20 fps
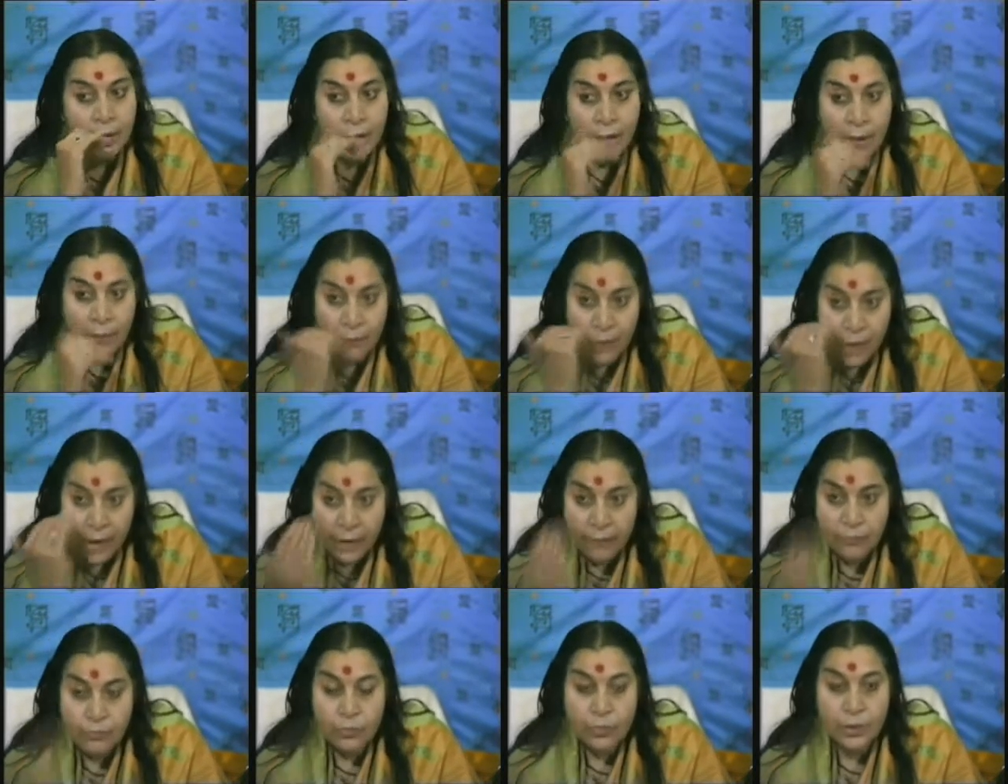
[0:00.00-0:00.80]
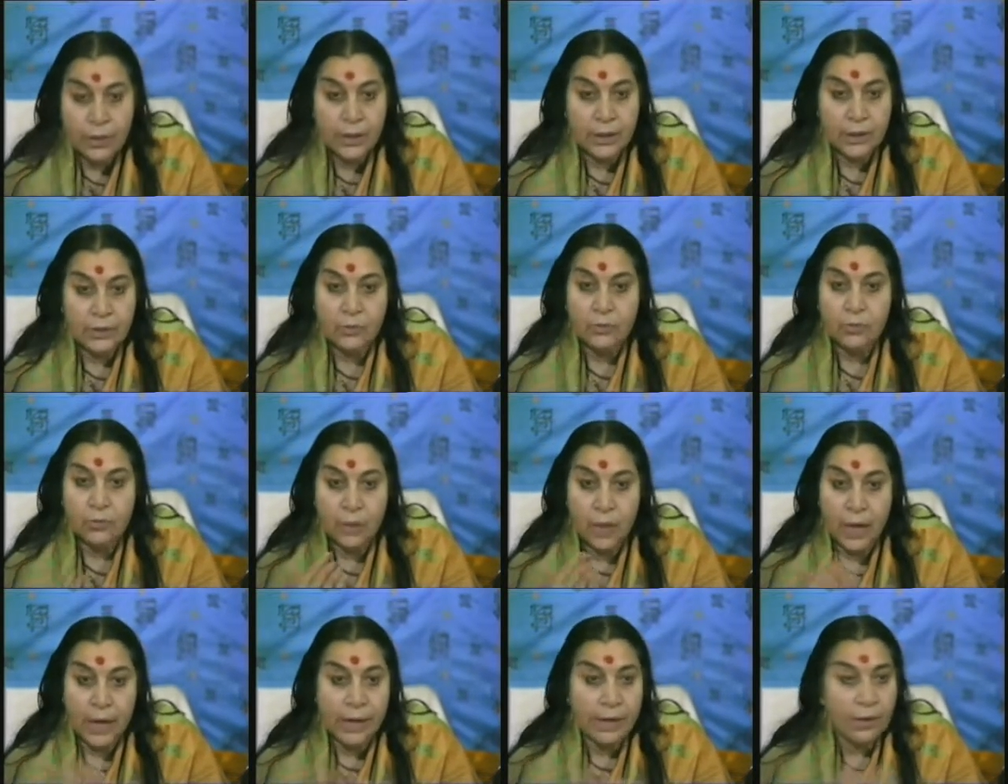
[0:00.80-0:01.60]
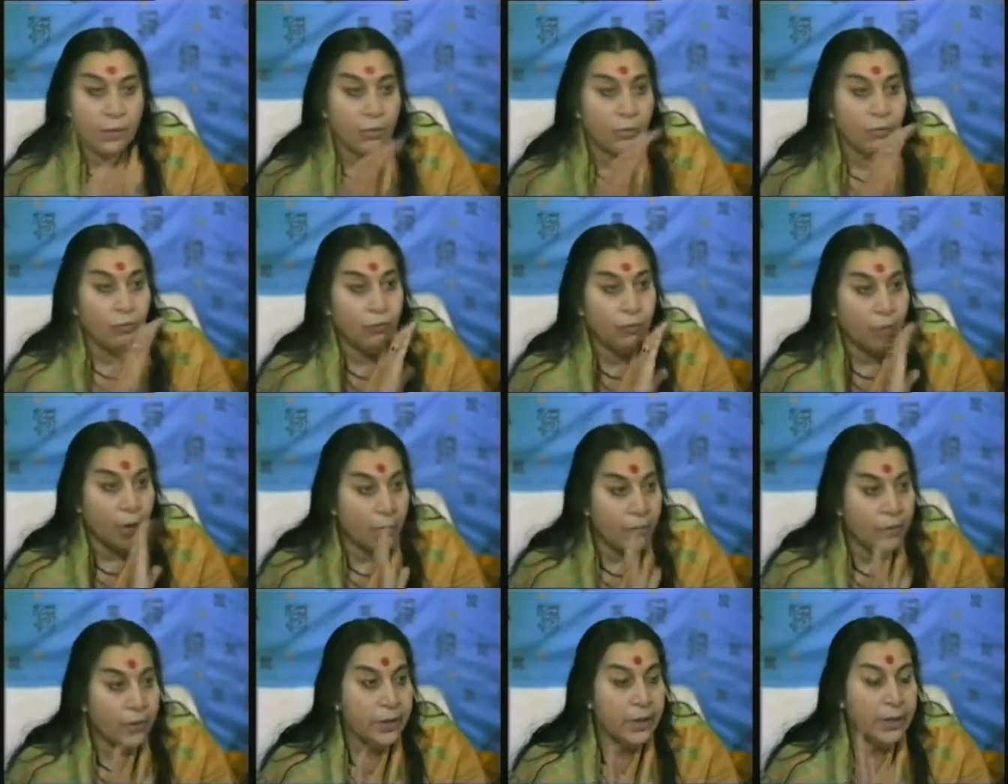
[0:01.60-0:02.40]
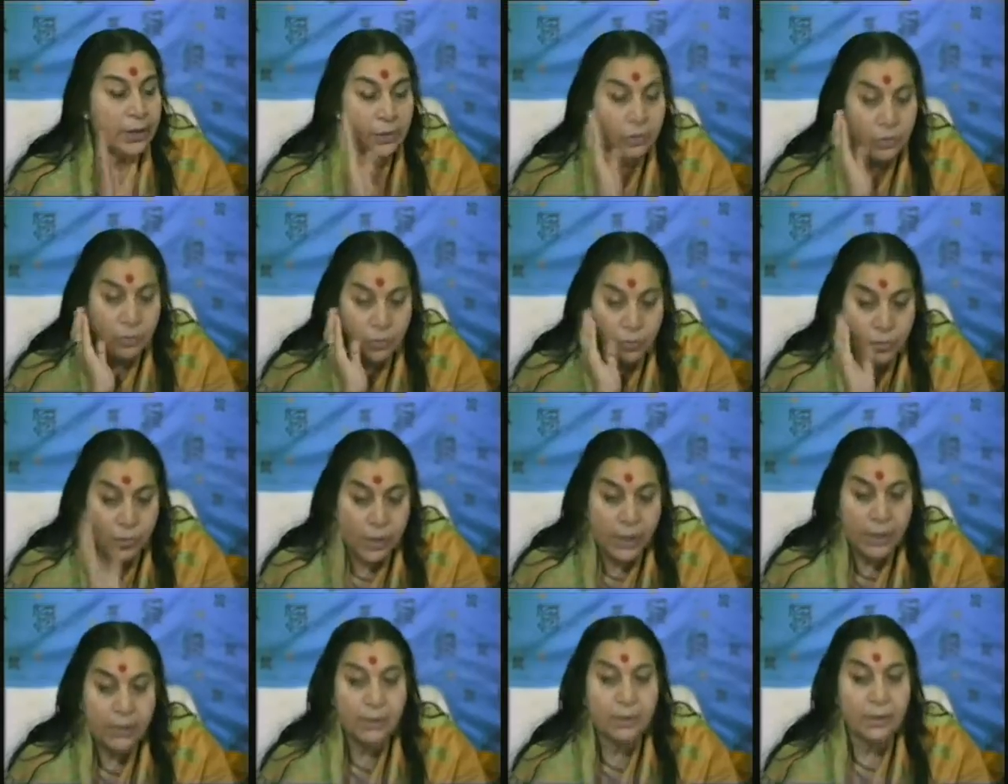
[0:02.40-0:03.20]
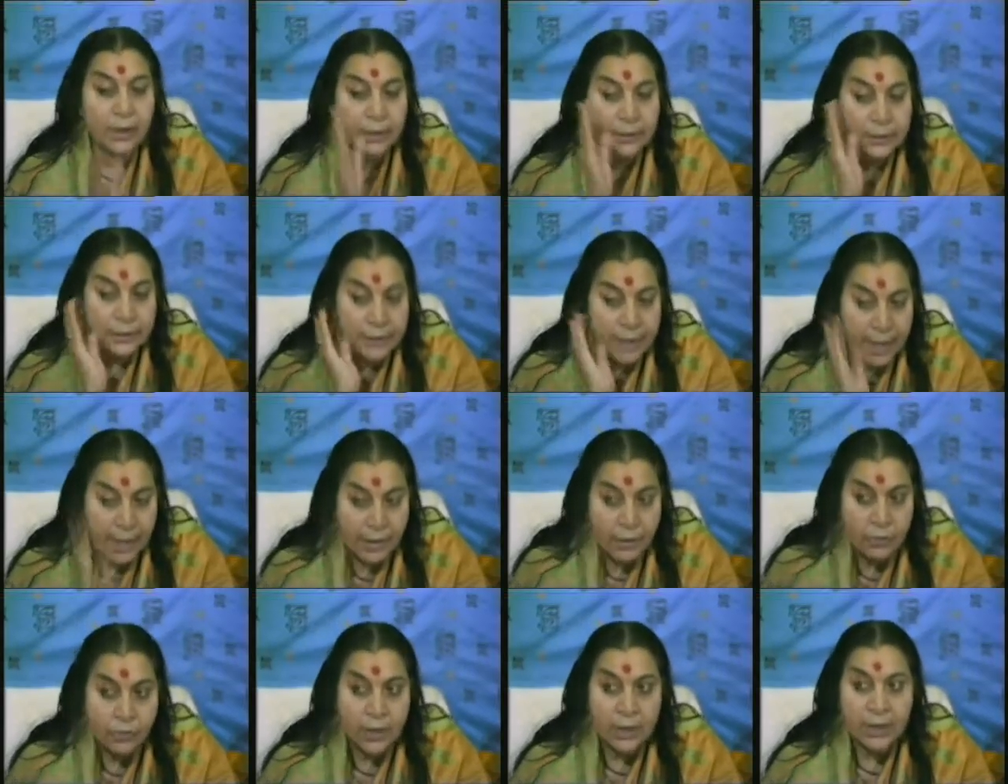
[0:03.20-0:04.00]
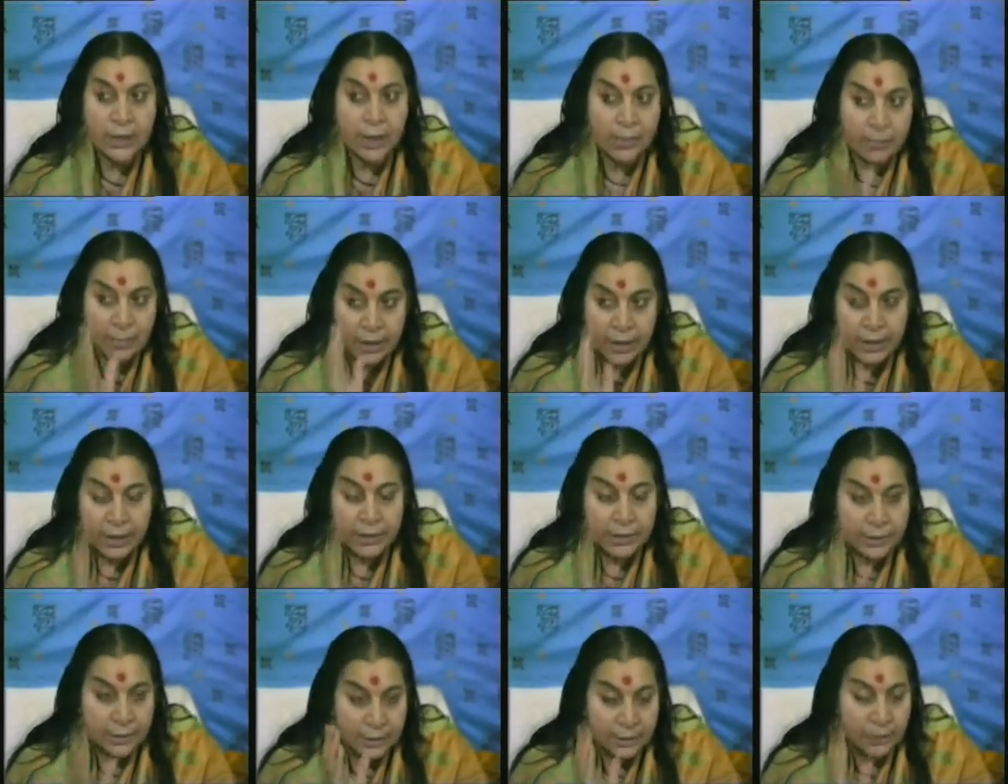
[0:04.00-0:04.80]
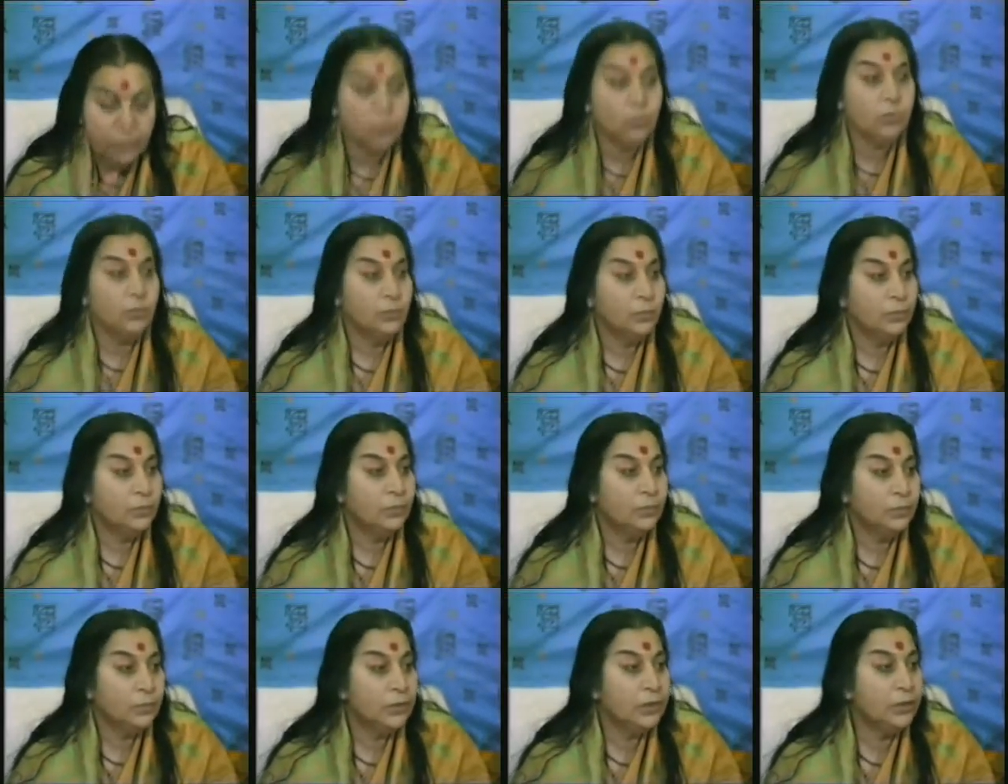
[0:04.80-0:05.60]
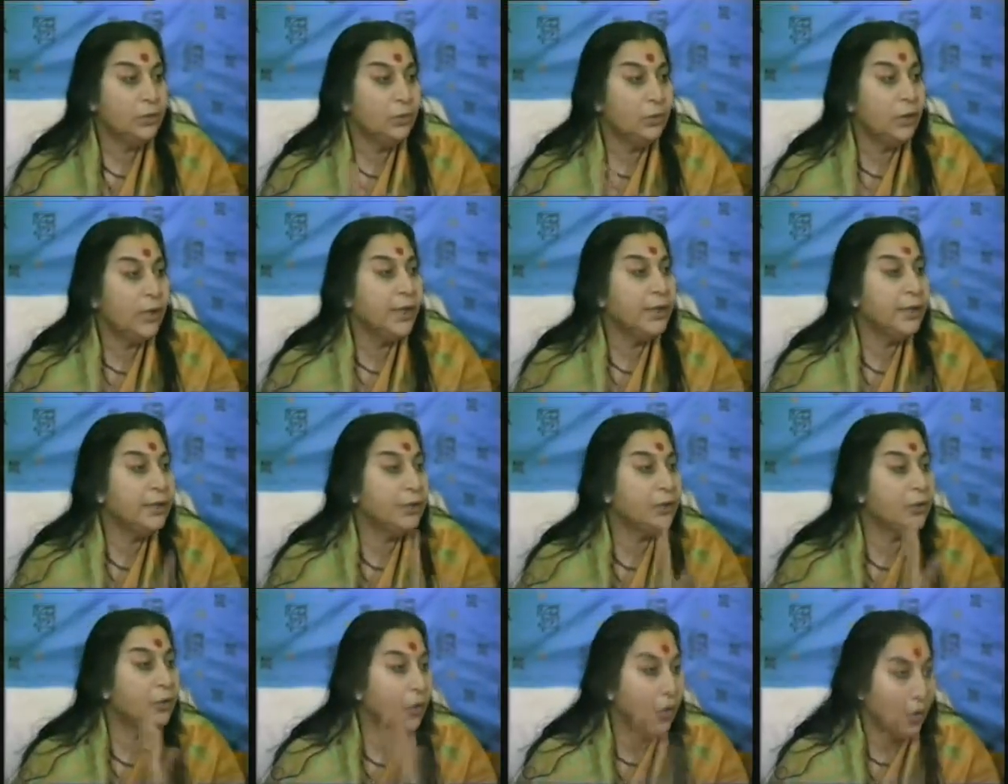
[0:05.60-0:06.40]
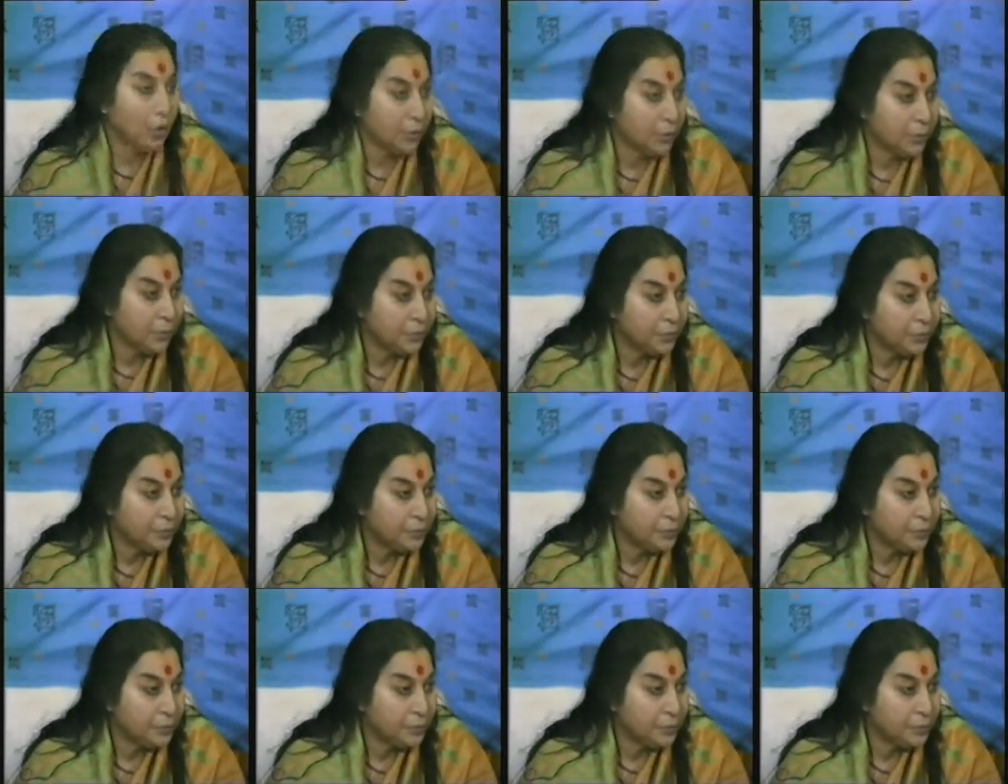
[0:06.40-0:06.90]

If I have to correct you, I go forward and do it and tell you that I am correcting you, whether you like it or not.